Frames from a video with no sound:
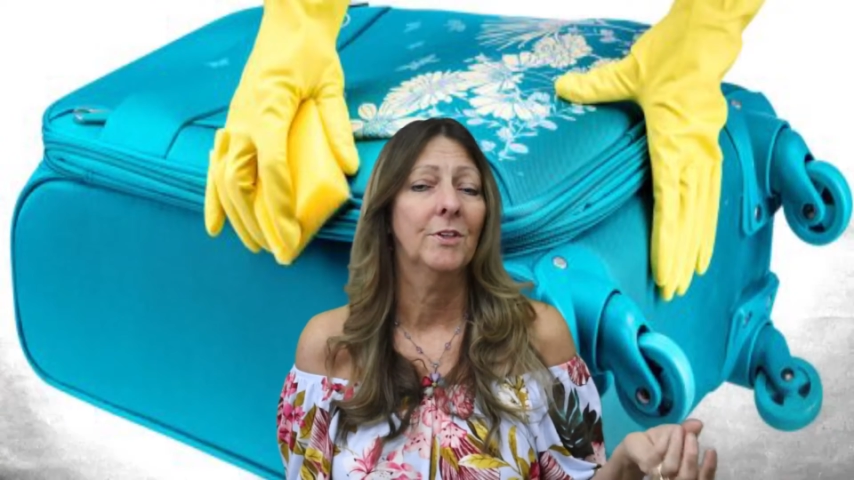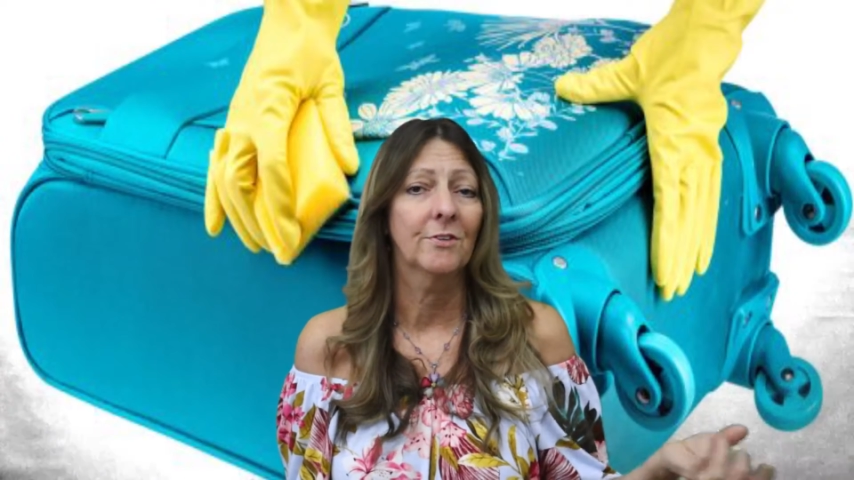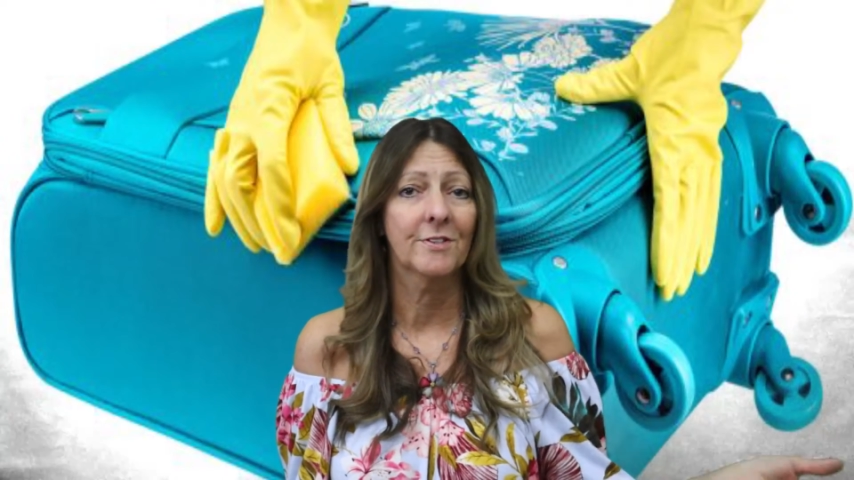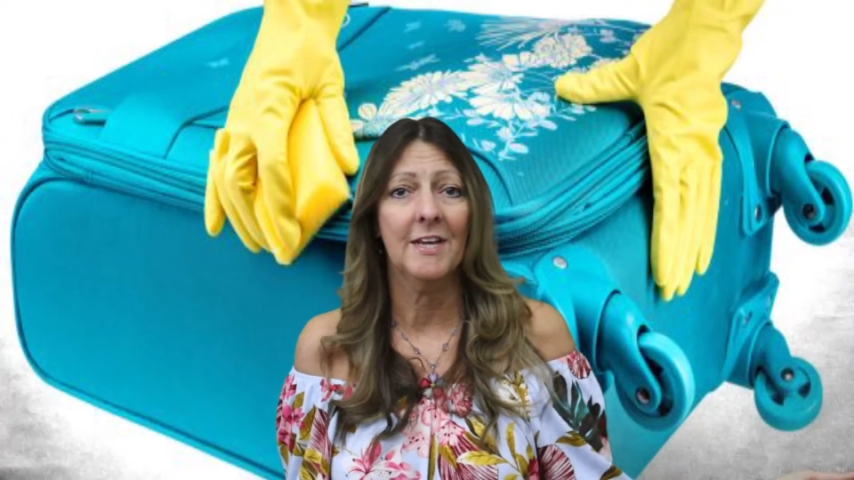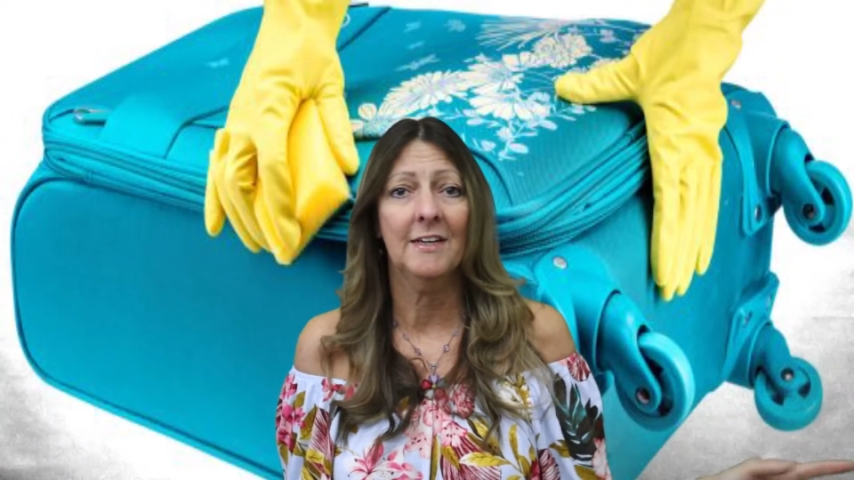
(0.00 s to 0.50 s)

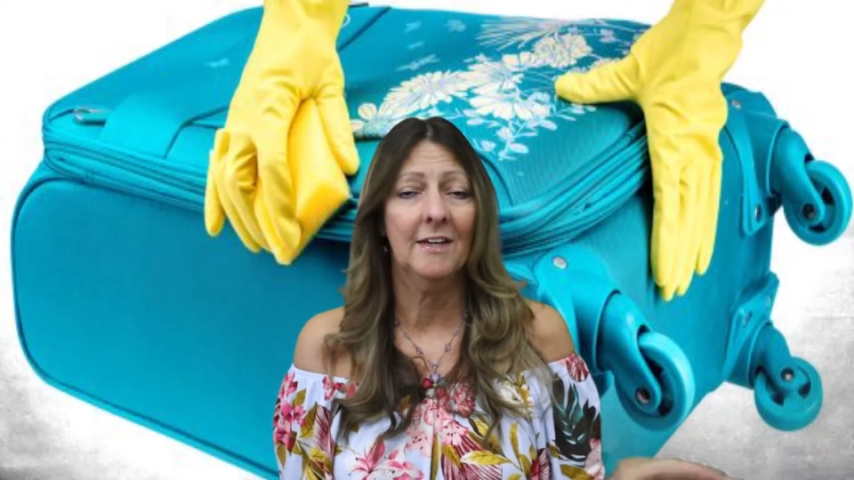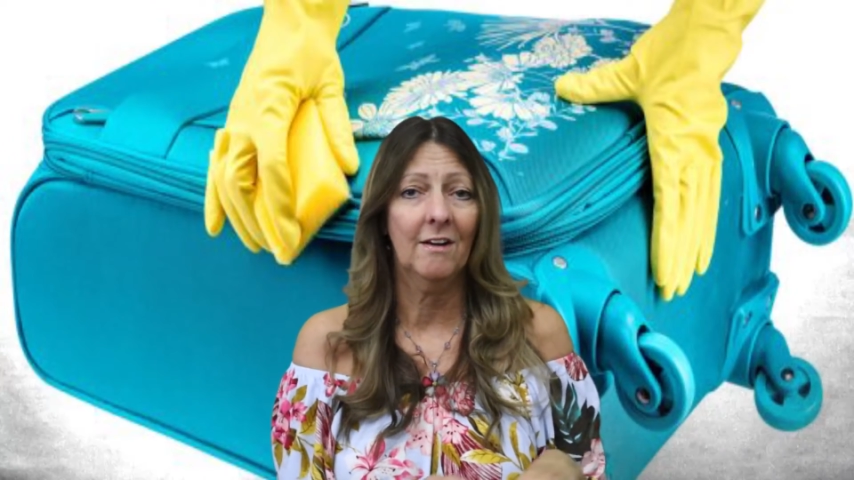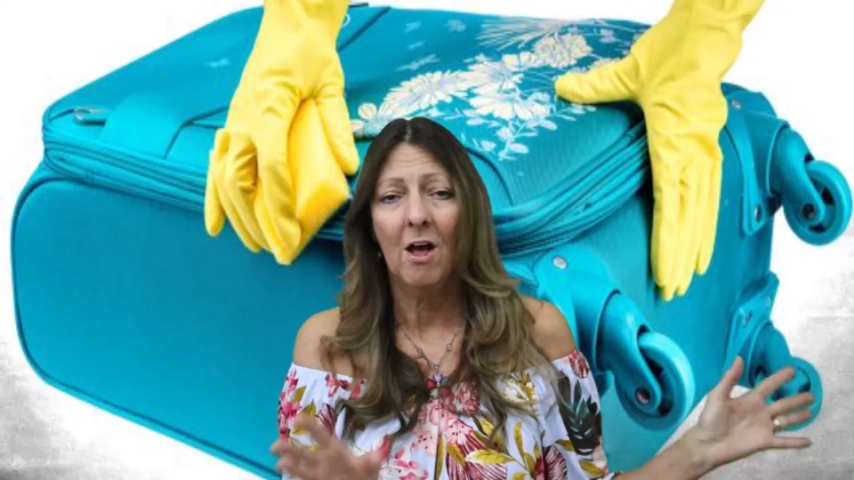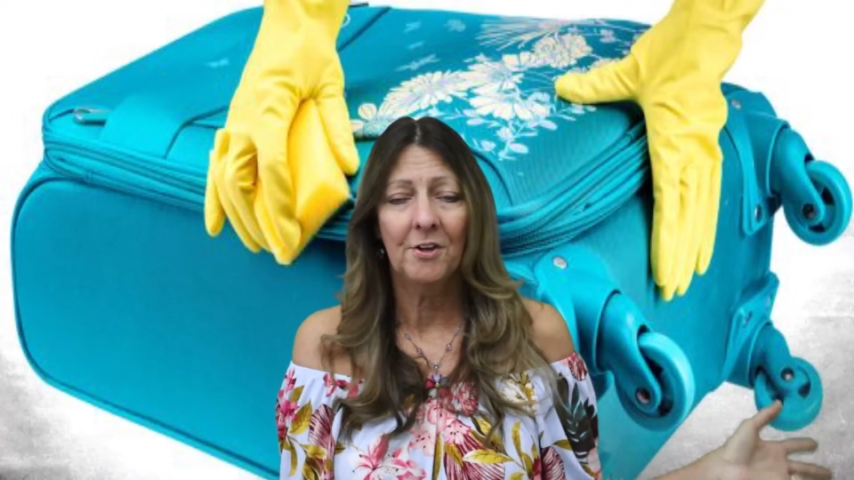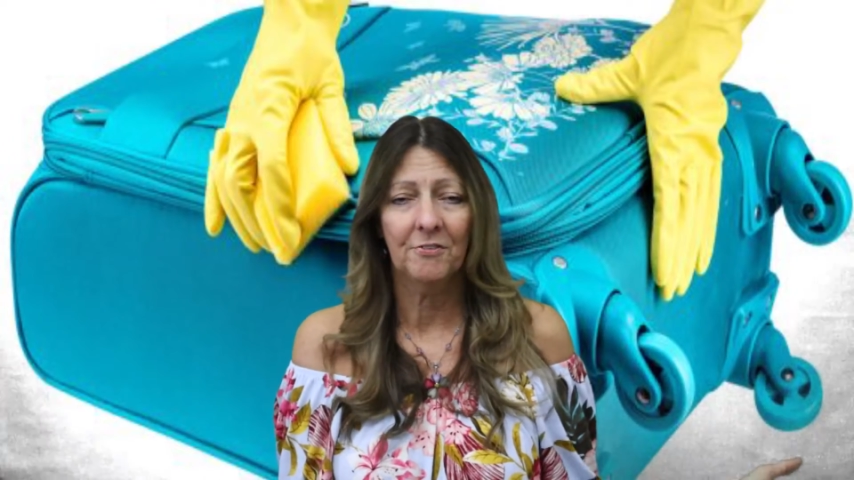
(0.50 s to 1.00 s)
You're setting
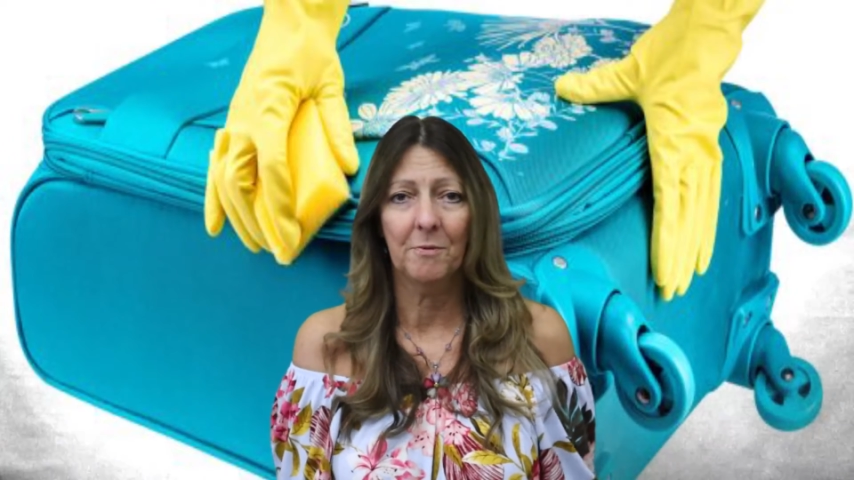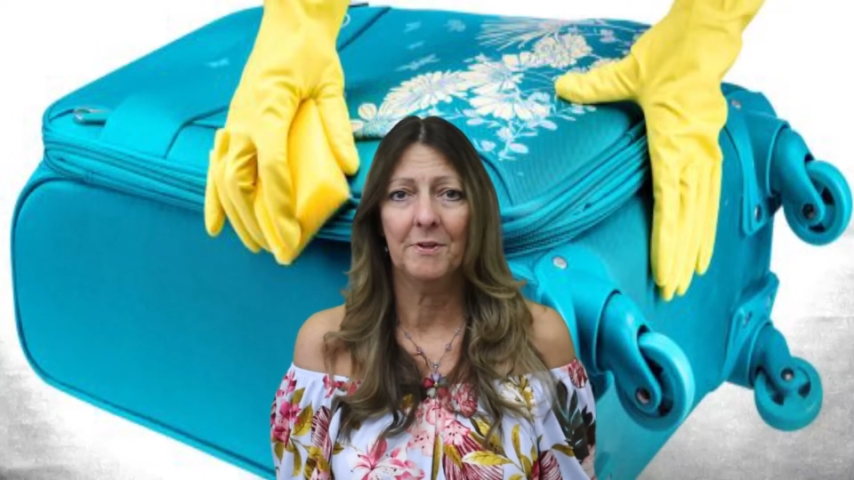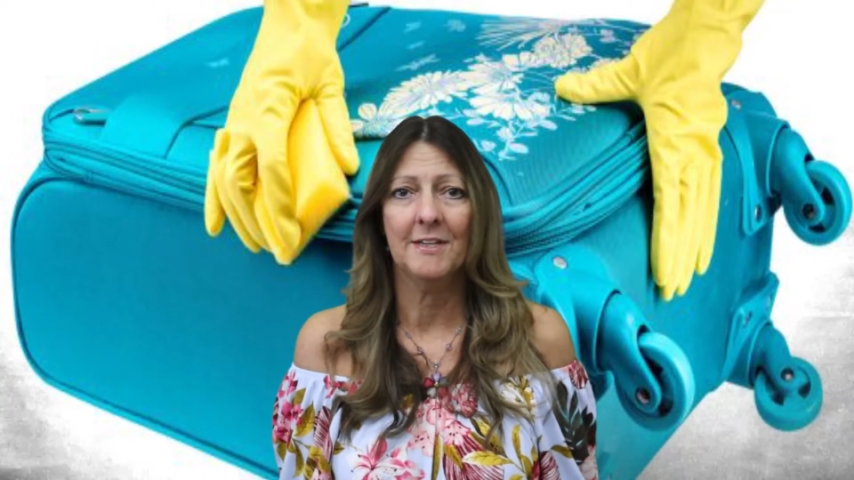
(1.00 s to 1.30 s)
it all different